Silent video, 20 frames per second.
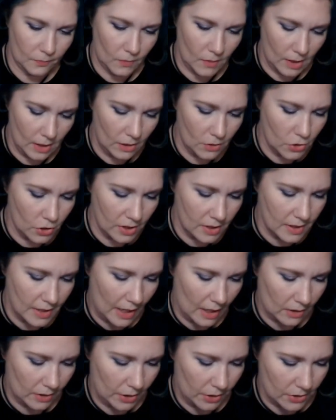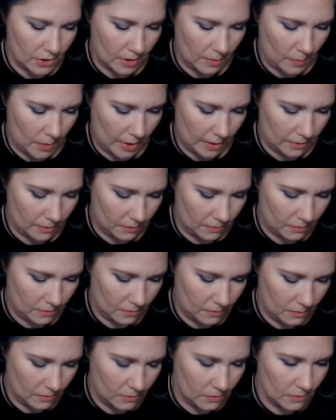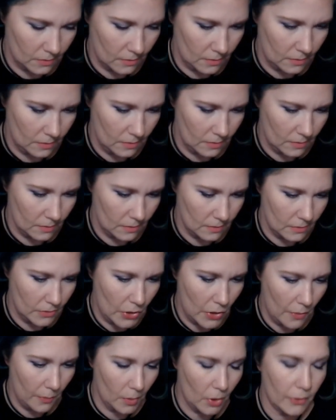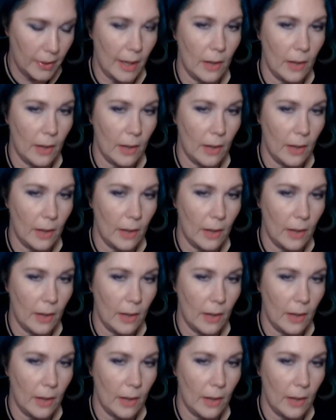It should say on here somewhere. Nope. Okay.